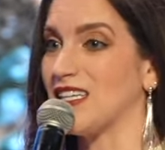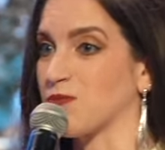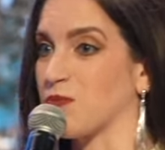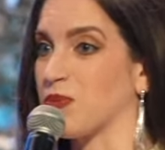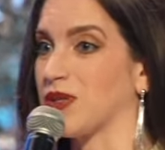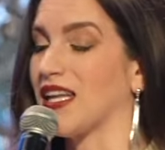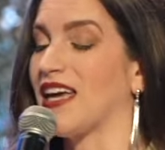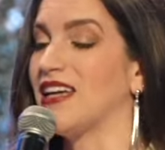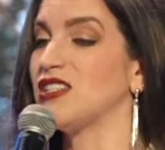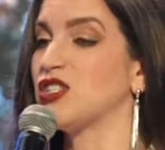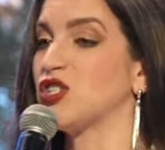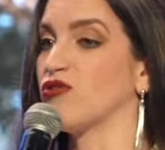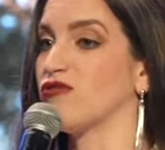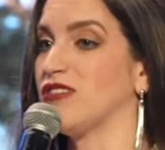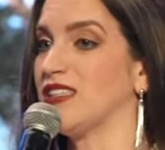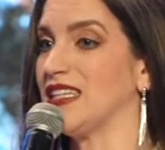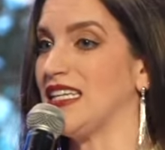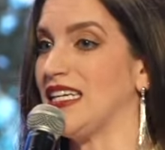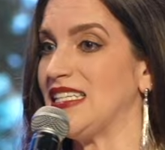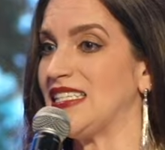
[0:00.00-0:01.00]
has planned to
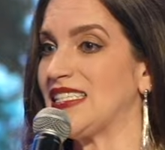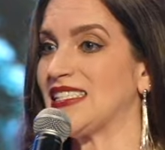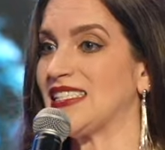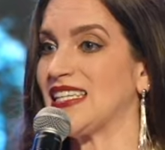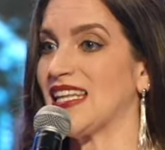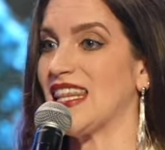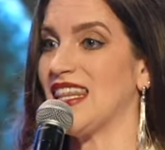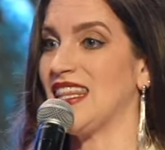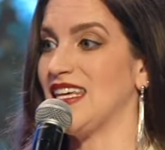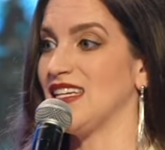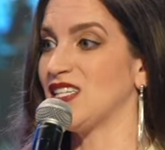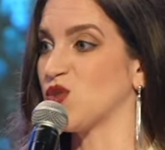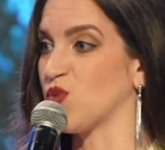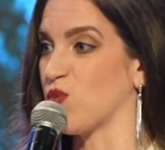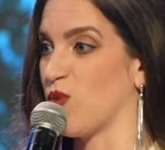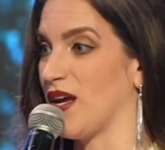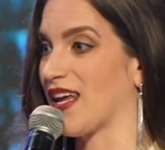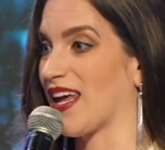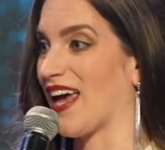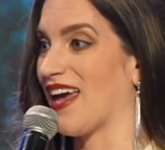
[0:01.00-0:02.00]
release
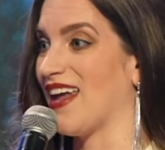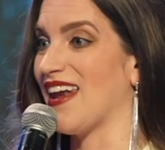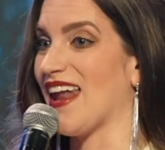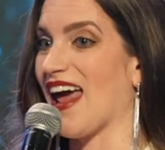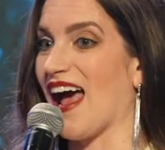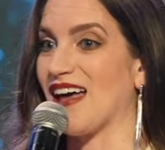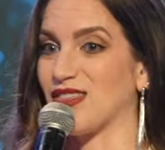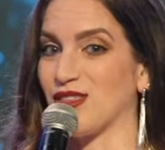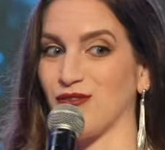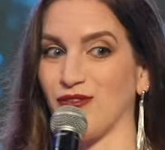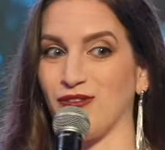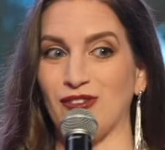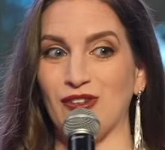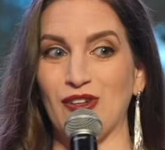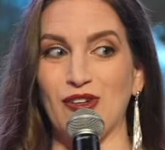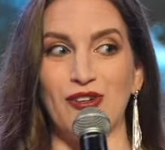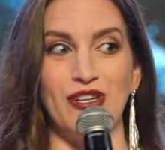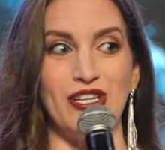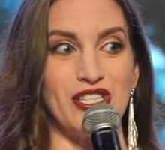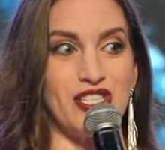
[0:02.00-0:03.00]
this weekend at the
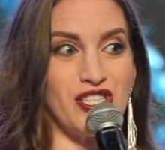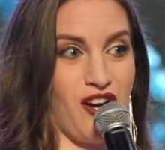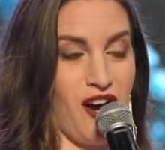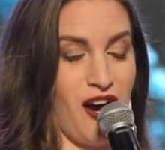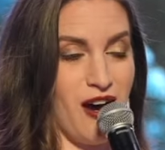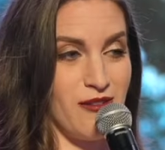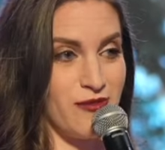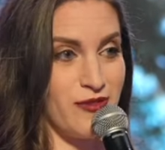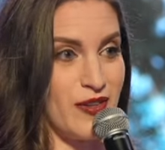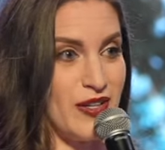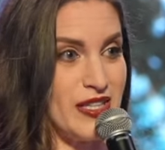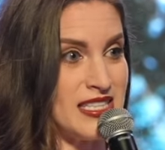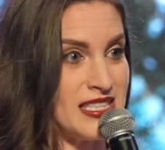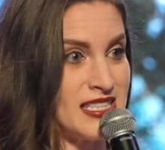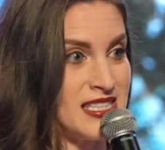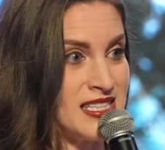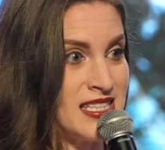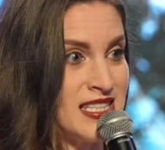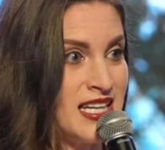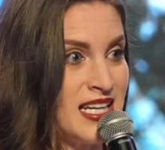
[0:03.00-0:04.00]
Flourish
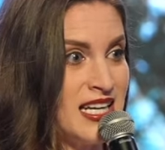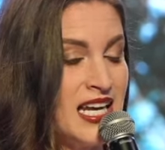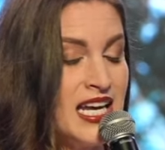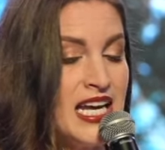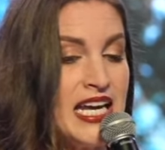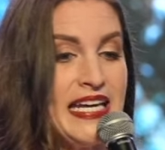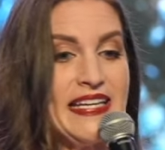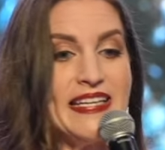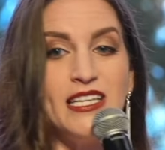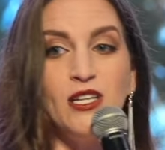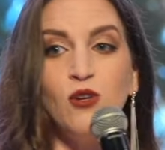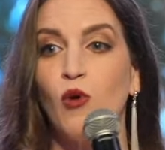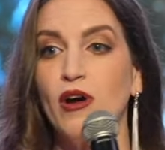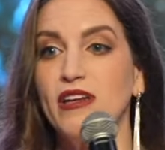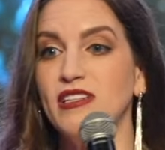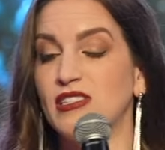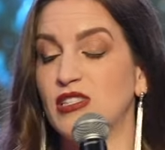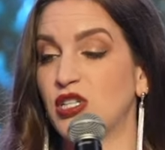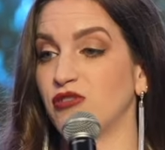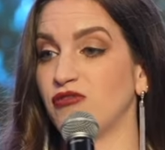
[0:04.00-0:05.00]
Conference. He
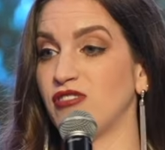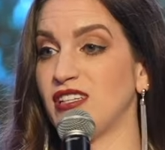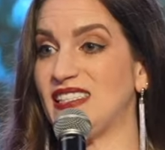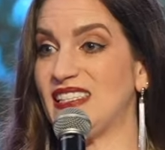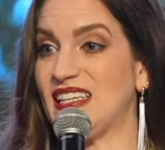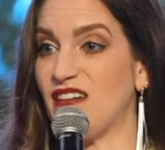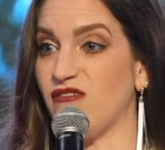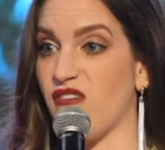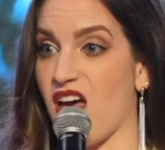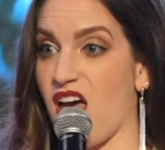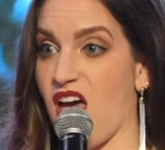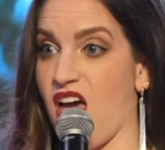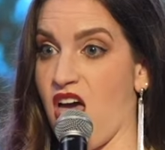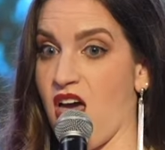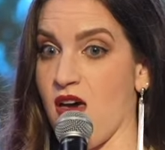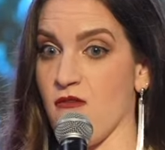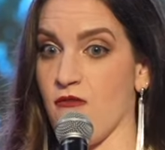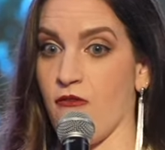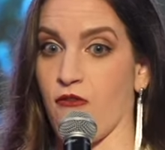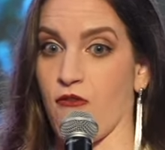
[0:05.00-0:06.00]
wants you to receive
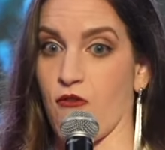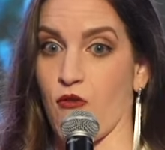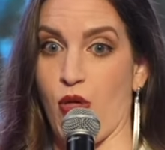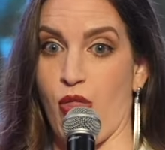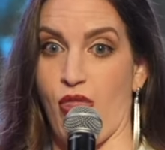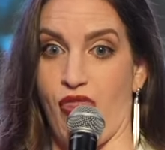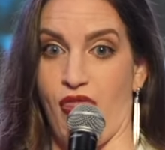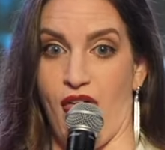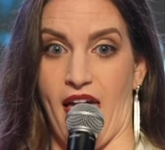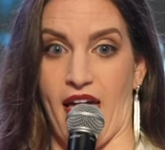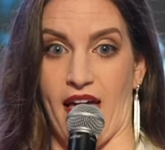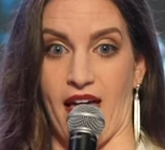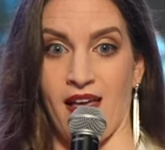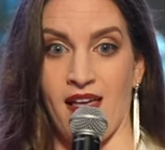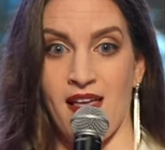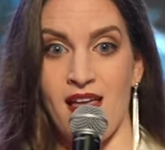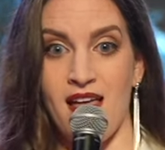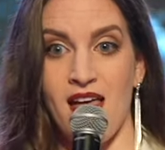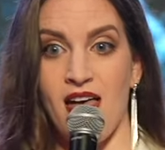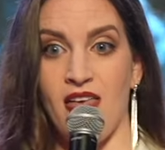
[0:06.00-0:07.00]
everything
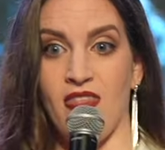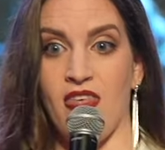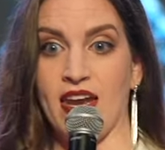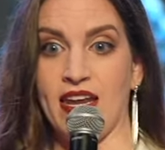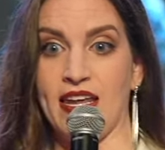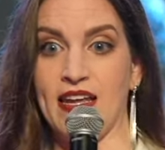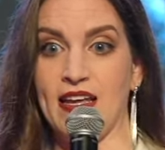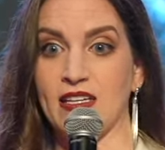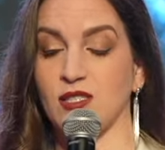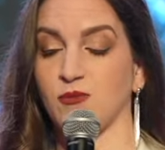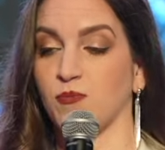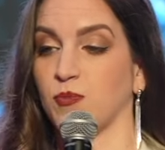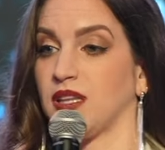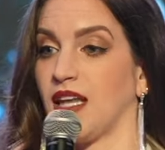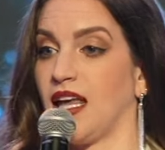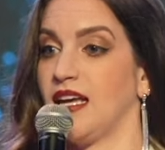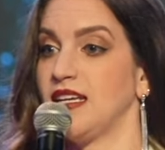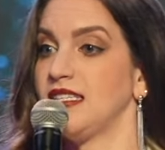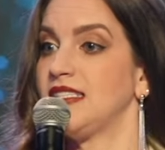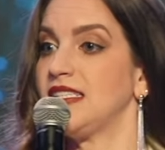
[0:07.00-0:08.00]
that he has
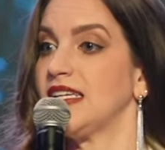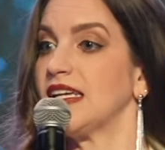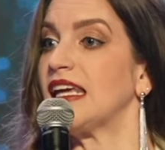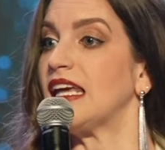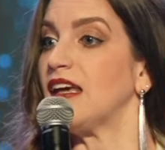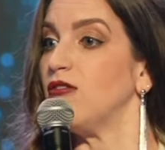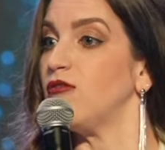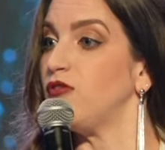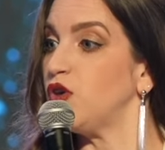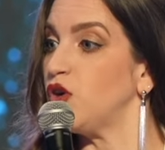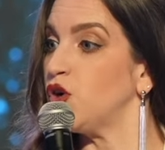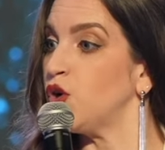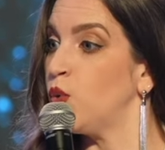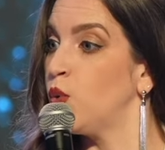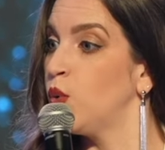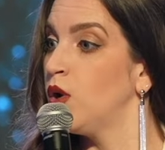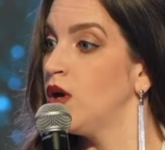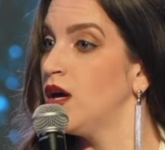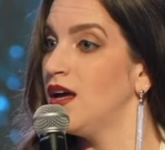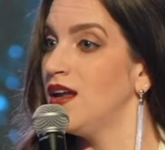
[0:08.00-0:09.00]
planned to give you.
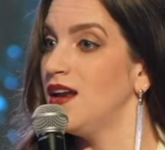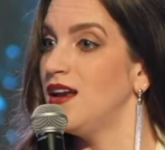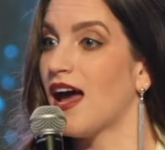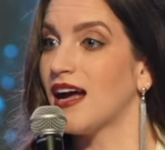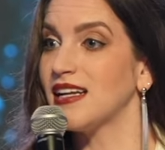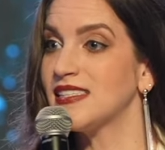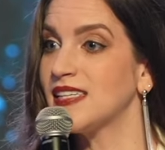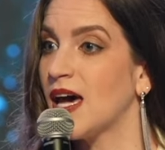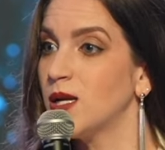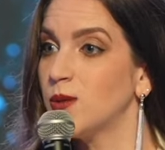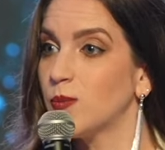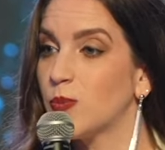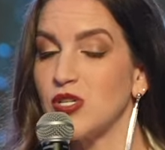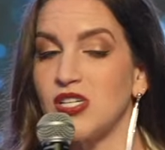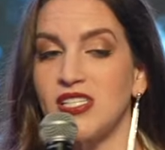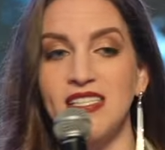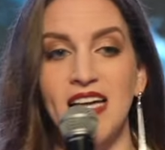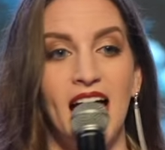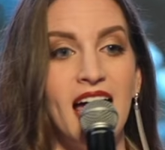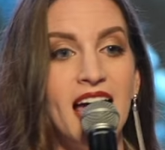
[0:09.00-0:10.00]
Not
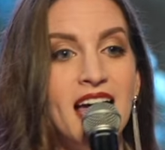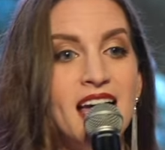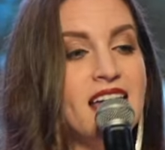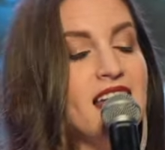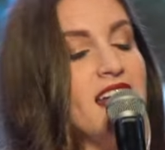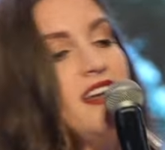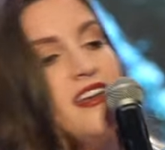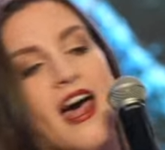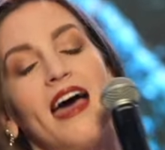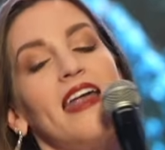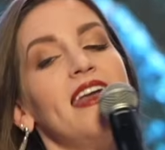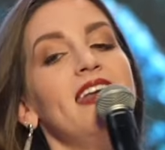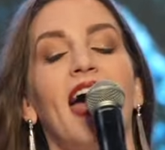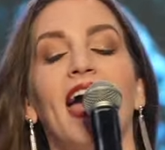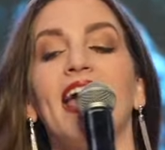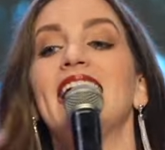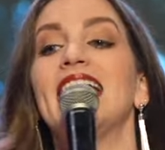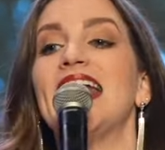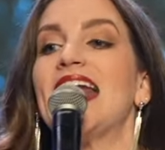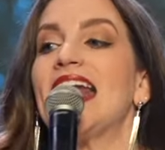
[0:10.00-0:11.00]
10%, not
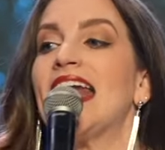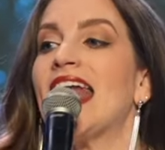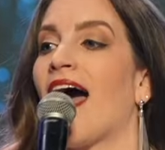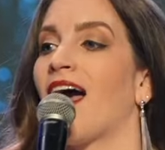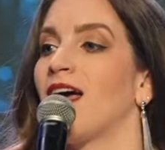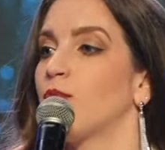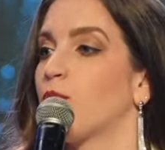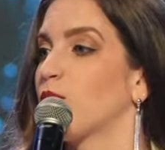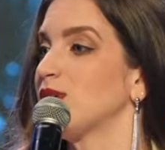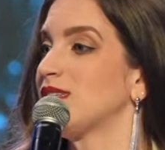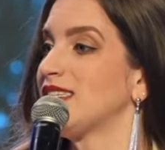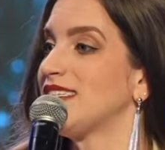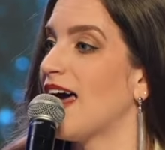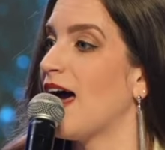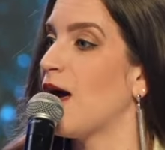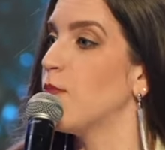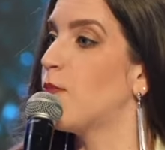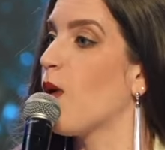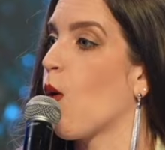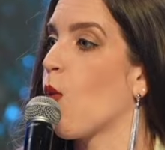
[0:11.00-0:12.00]

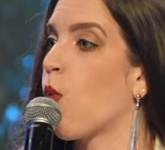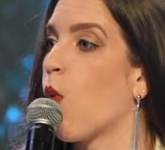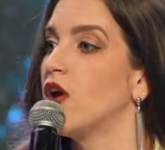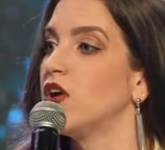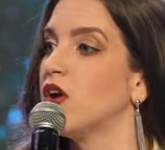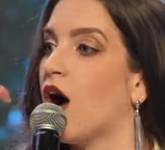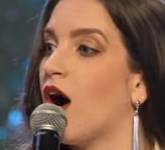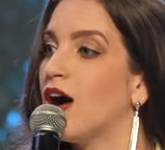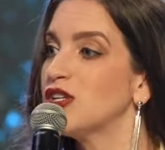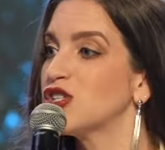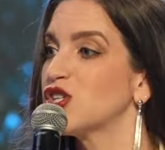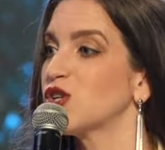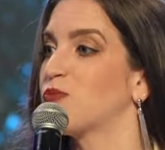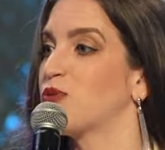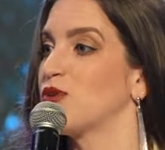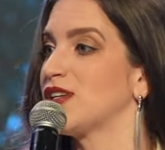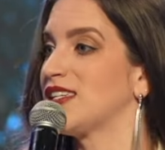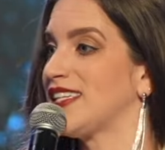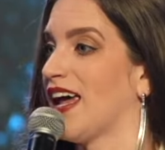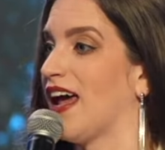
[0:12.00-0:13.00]
99%, but
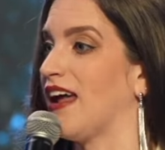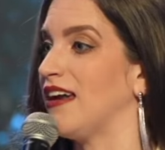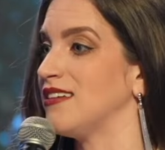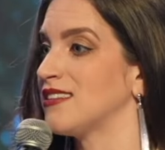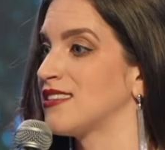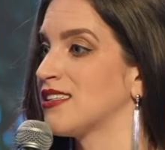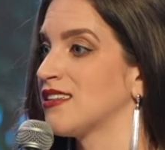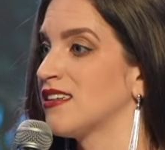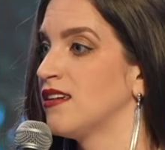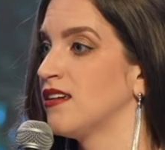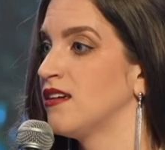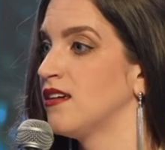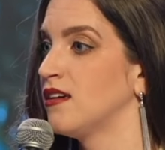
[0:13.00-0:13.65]
100%.